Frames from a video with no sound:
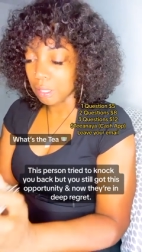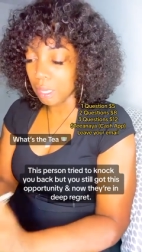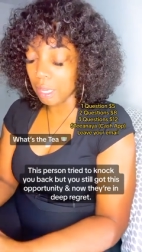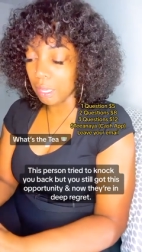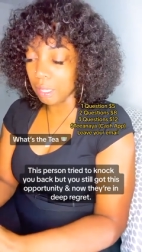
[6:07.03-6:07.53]

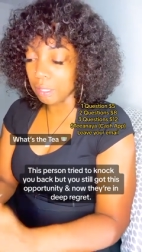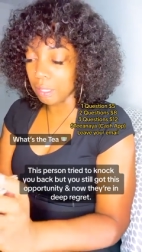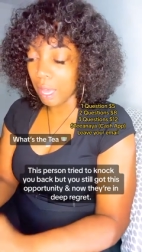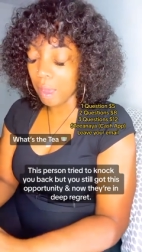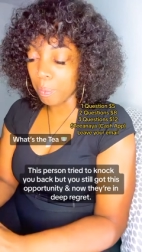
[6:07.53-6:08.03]
And
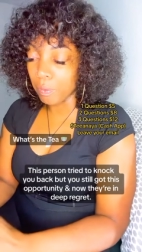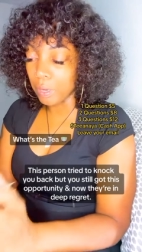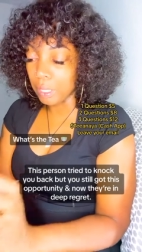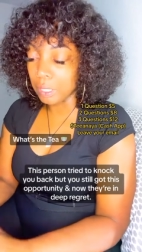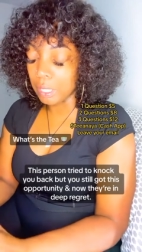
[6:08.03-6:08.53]

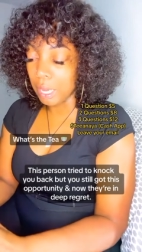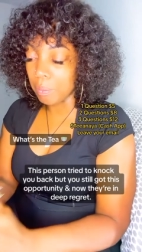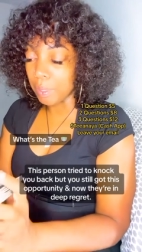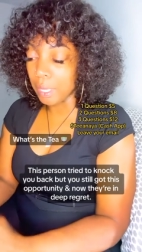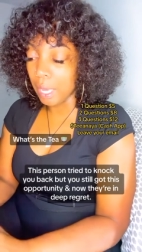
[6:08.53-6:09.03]
operating in that
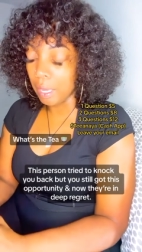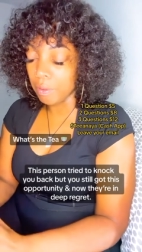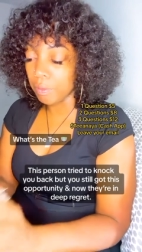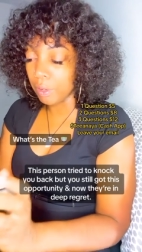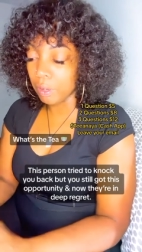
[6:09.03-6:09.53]

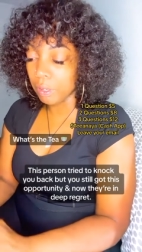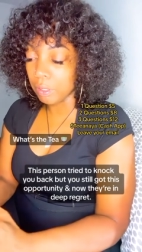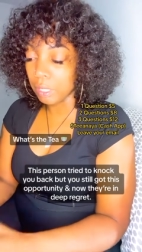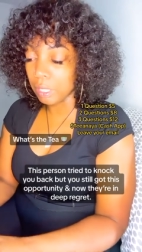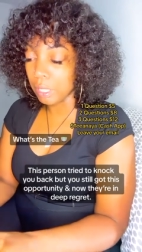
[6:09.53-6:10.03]
behavior,
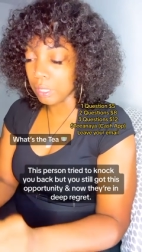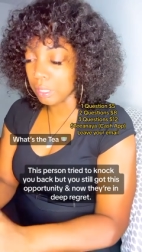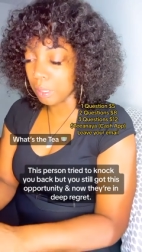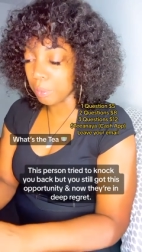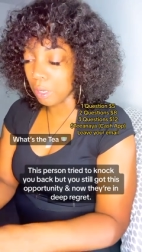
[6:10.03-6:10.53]
it ends
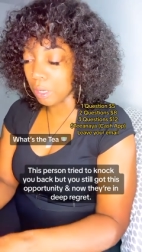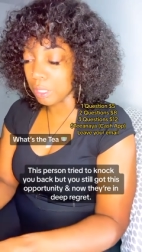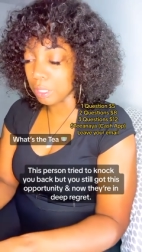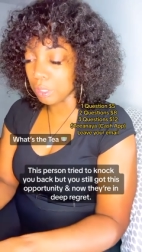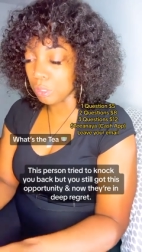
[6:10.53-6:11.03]
up
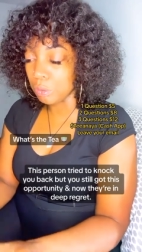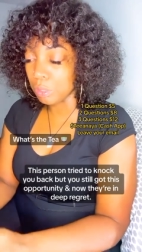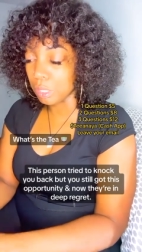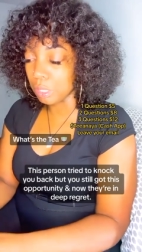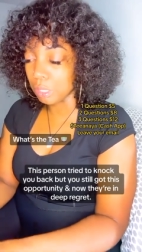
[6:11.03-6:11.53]
causing you
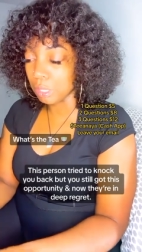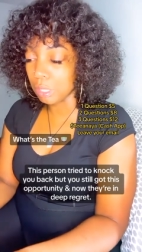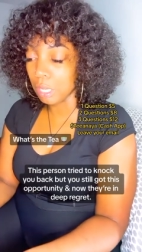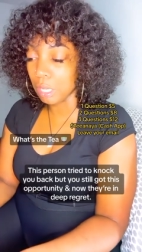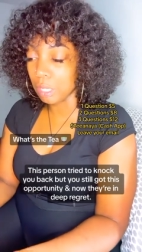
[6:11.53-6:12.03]

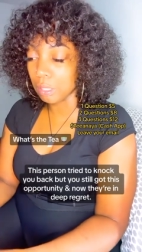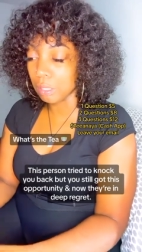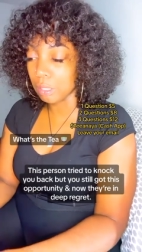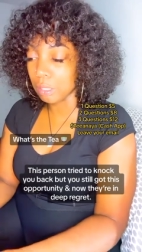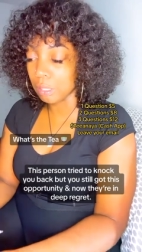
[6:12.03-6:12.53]
to,
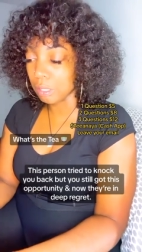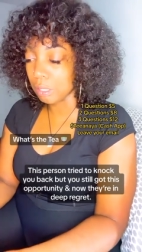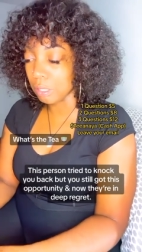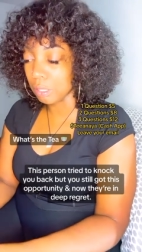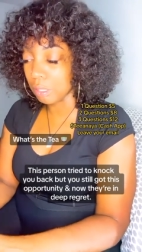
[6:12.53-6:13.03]

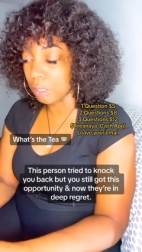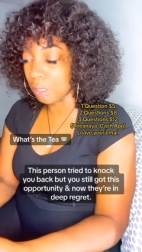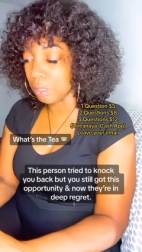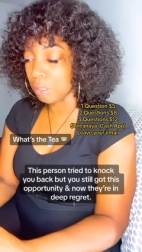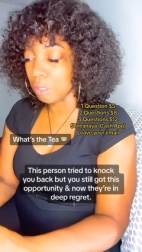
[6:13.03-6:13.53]

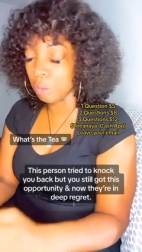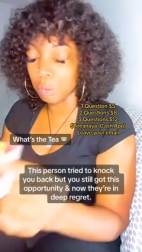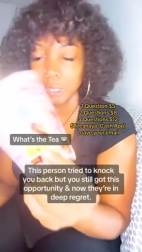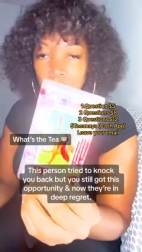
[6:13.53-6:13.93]
you don't get